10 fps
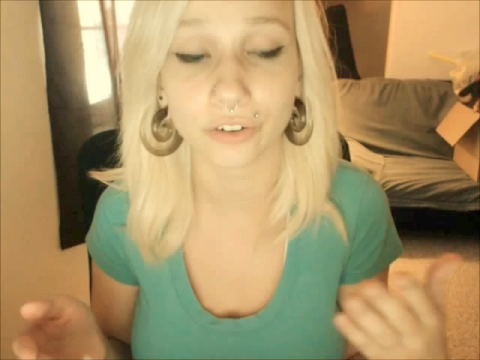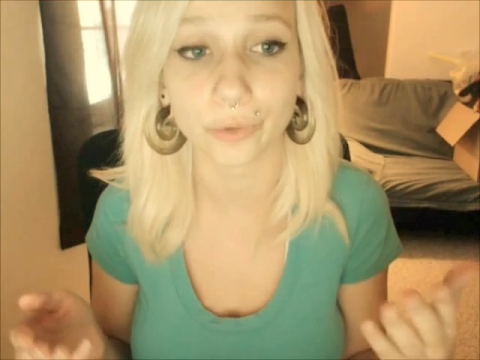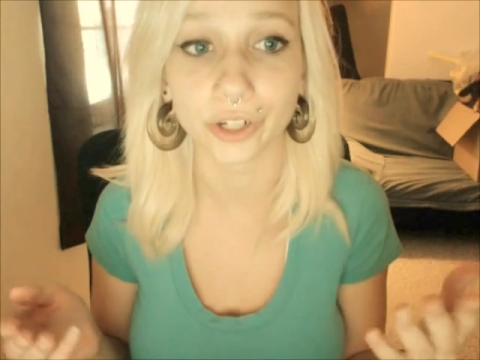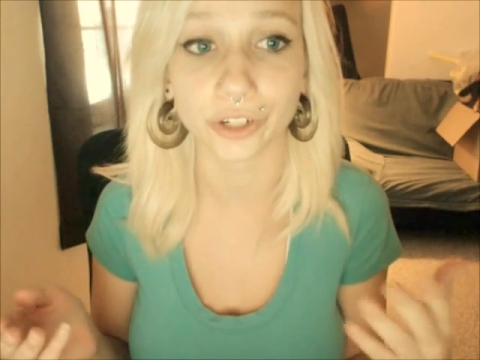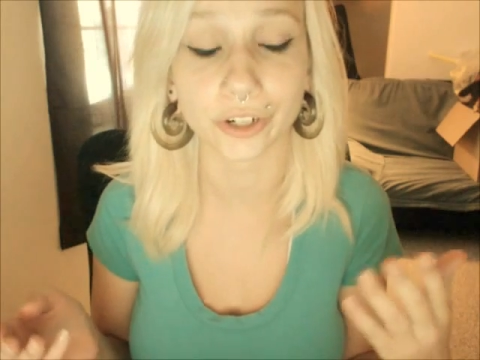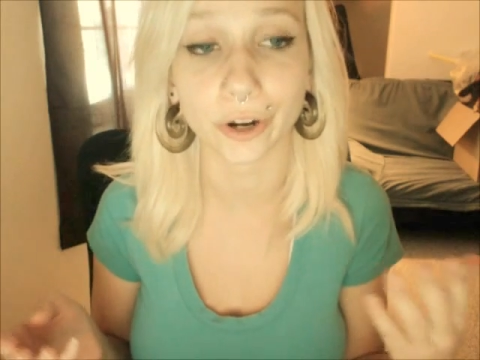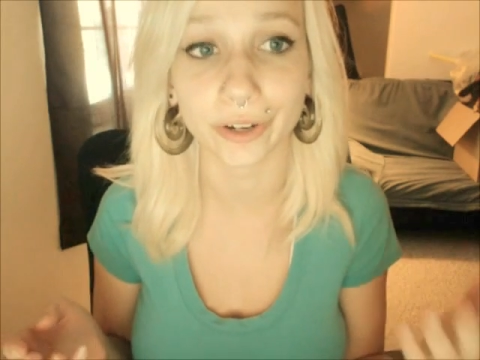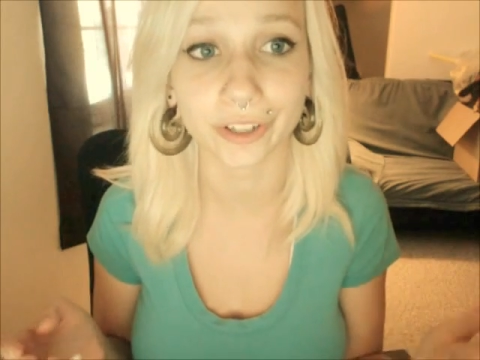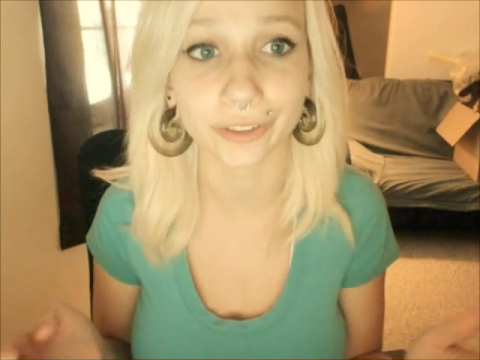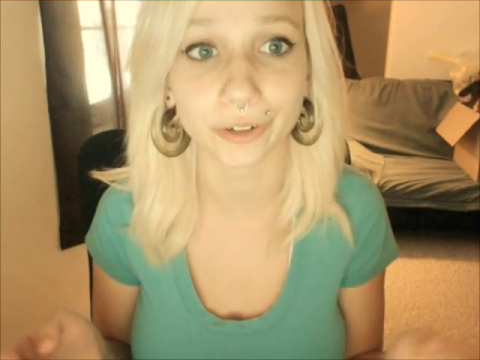what you're
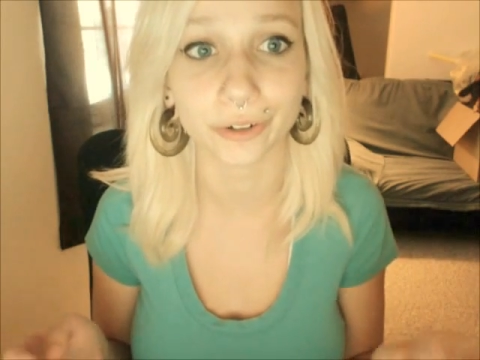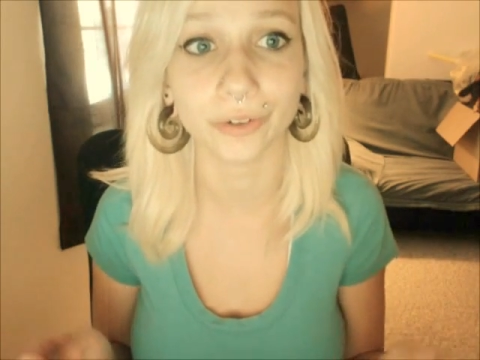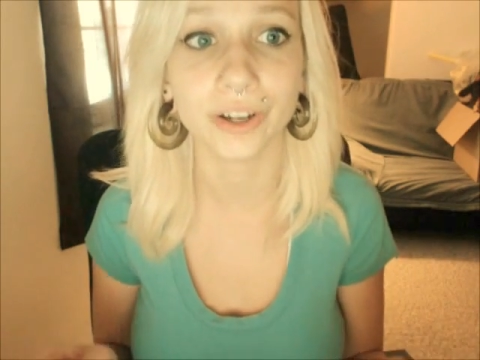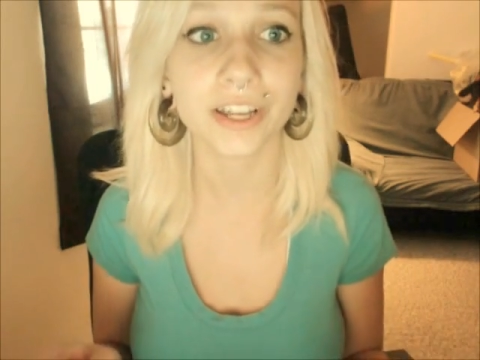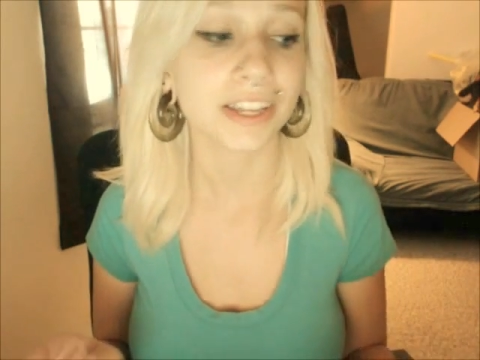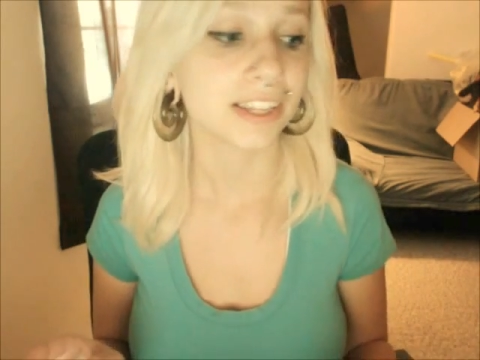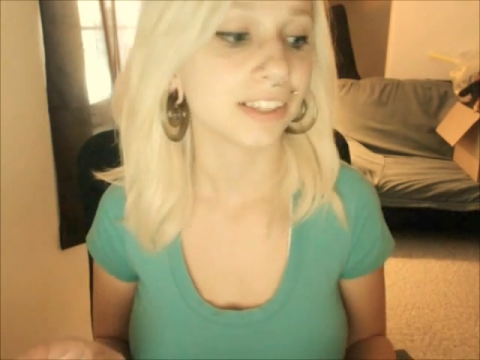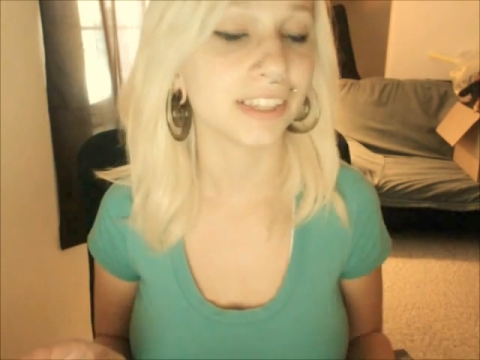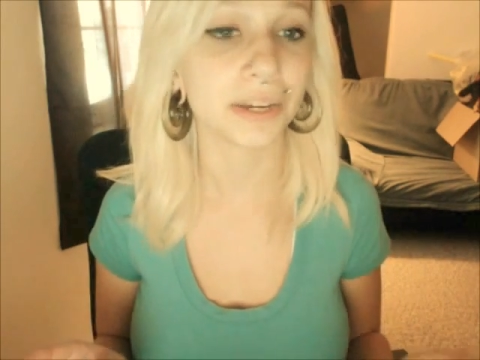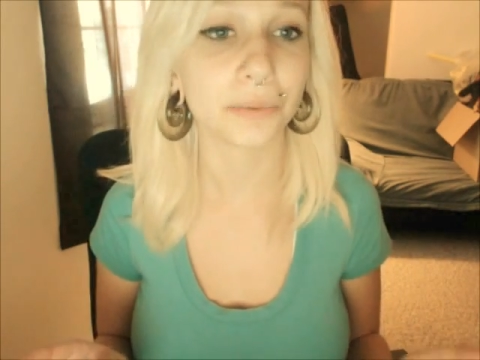going through.
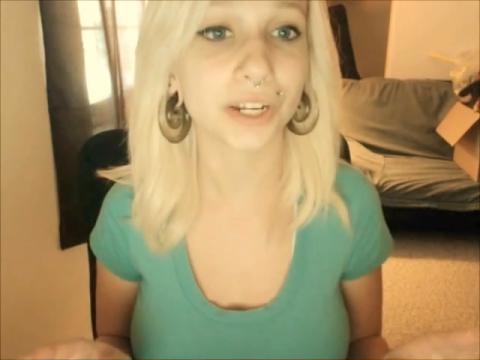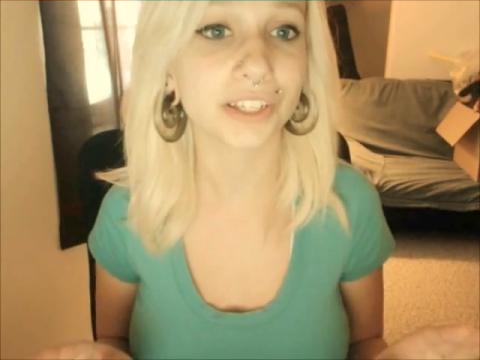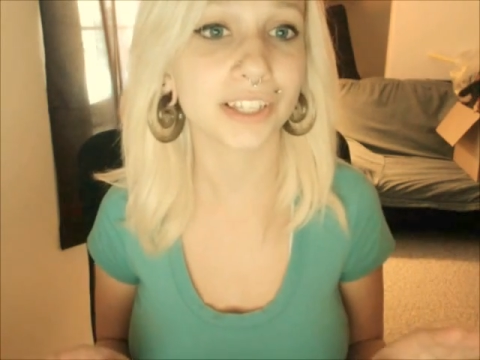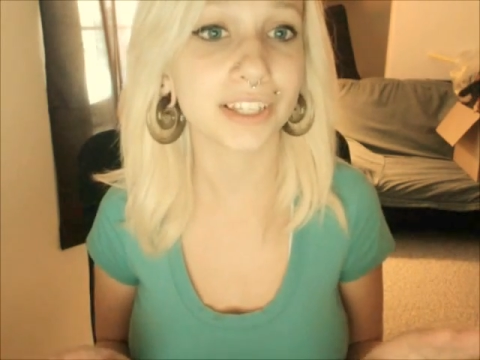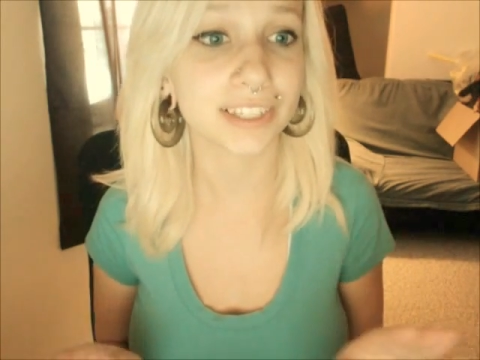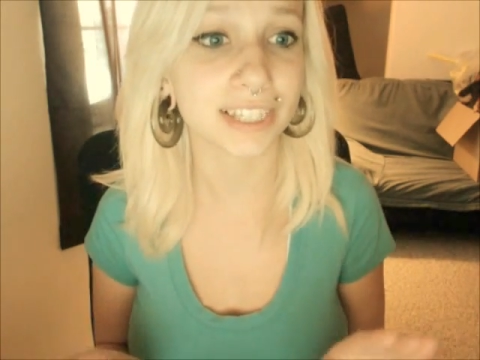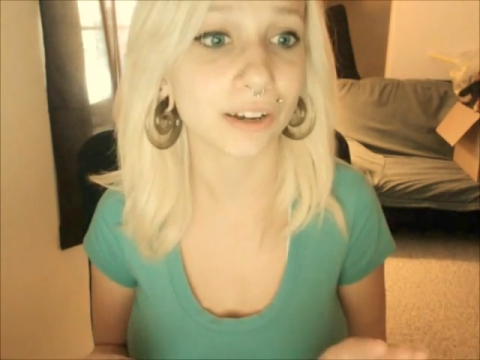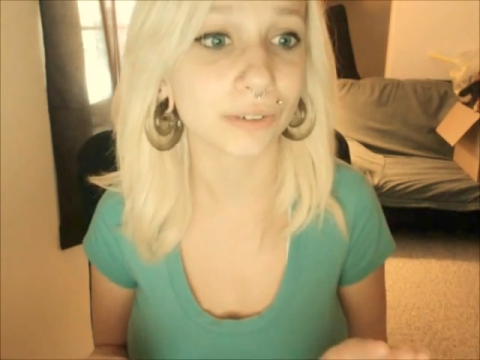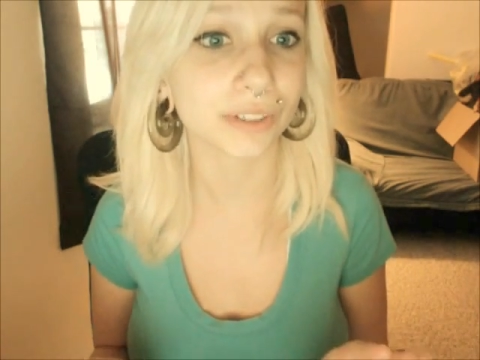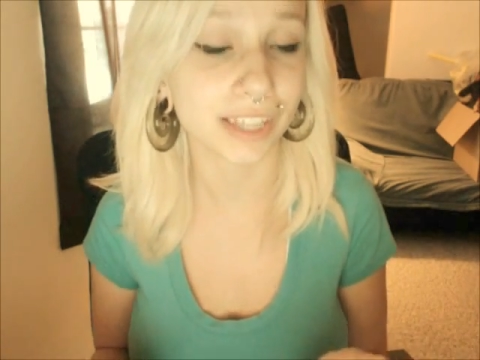They want to
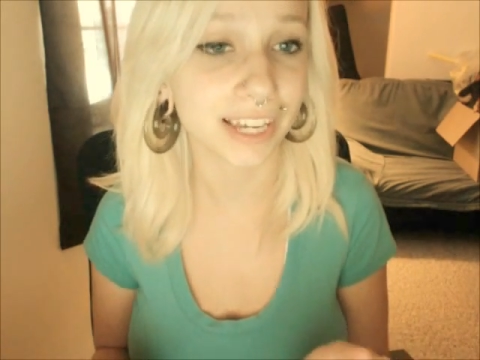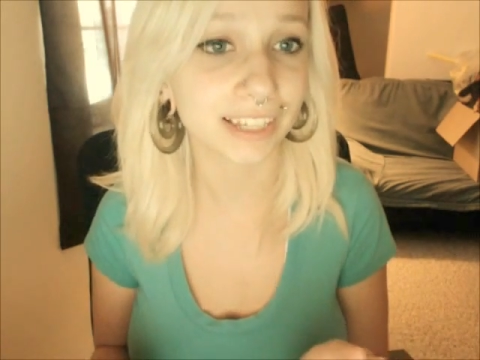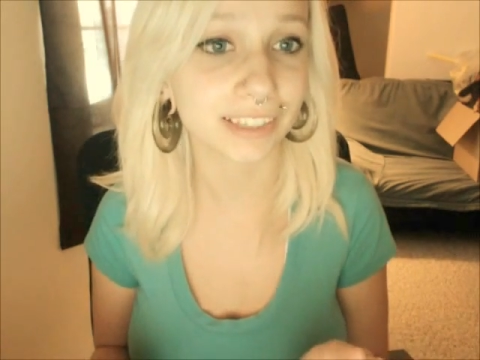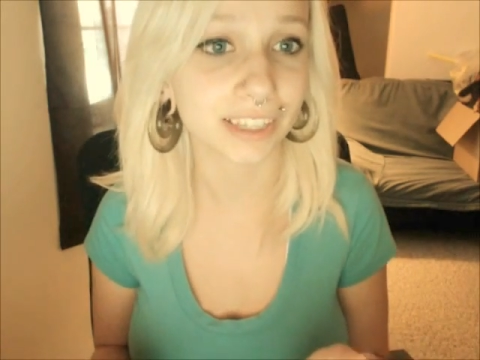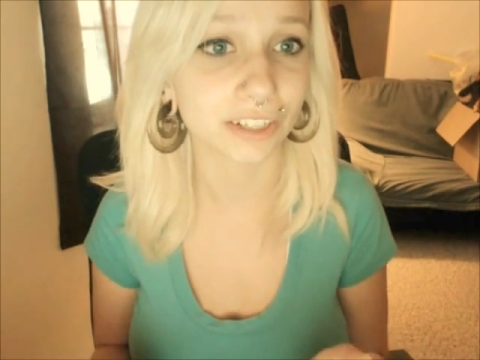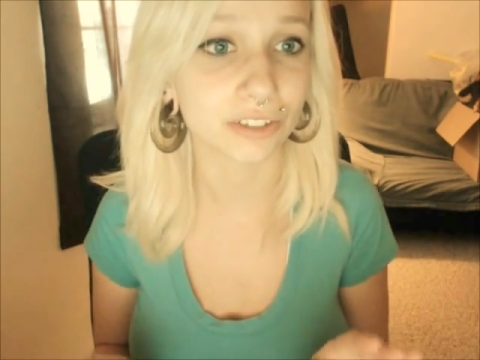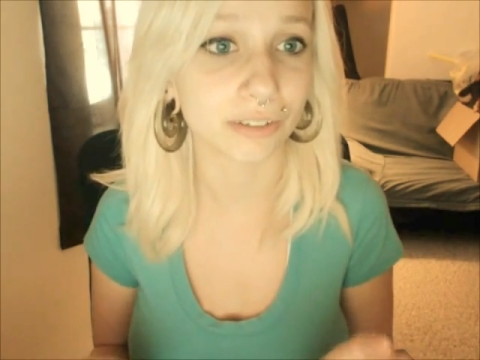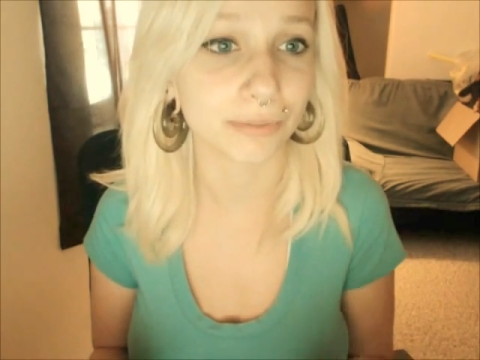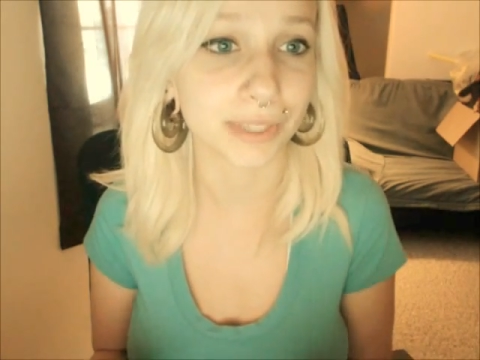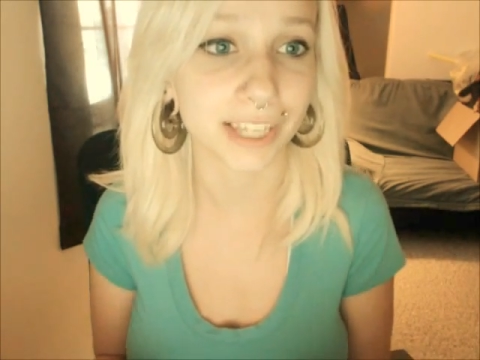sound like that they're
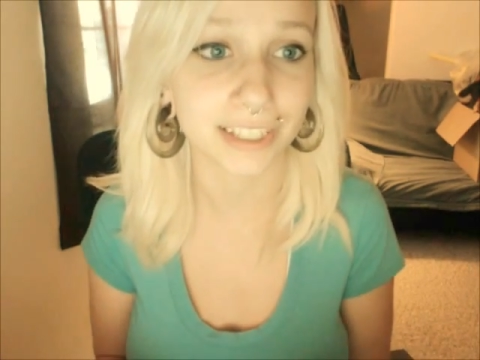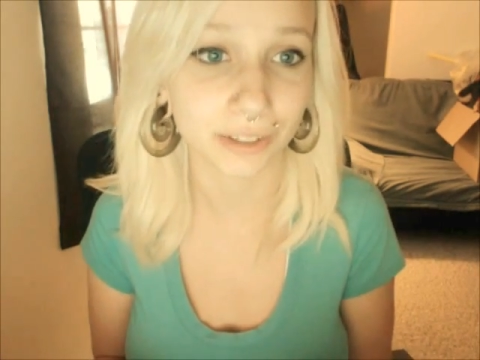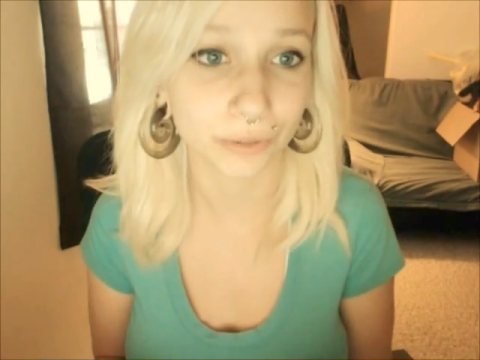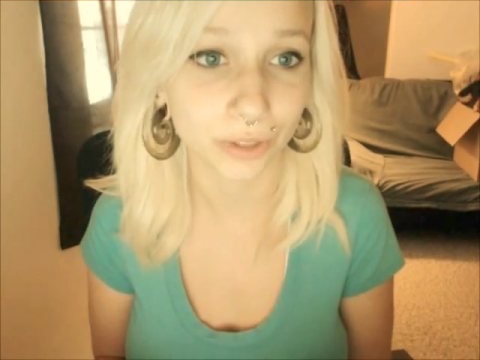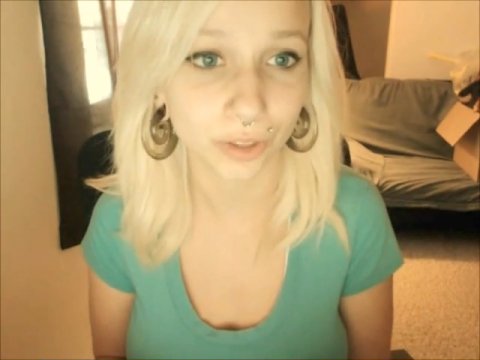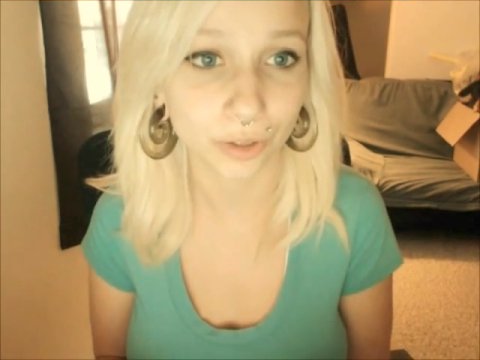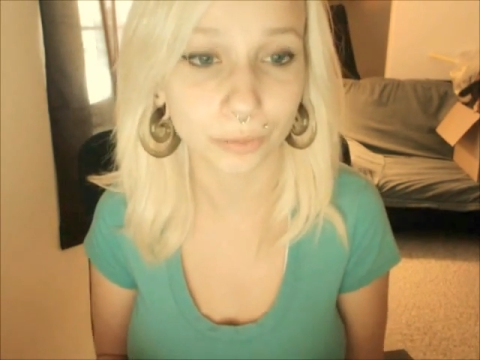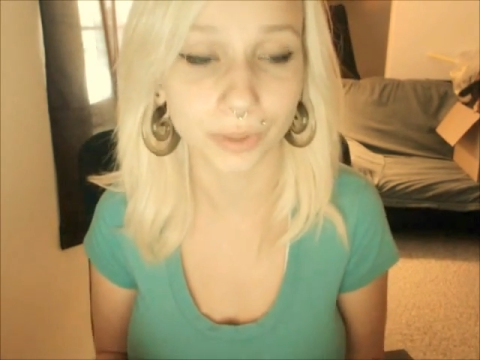sympathizing with you,